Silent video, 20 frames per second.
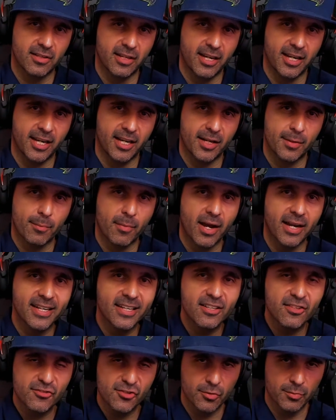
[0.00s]
and my
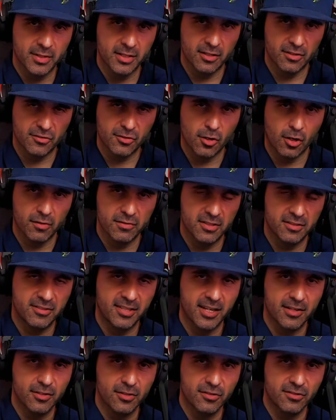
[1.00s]
instrument is called the
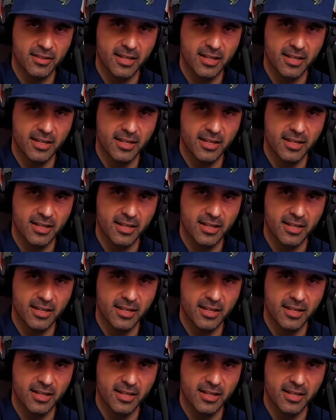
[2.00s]
tenors.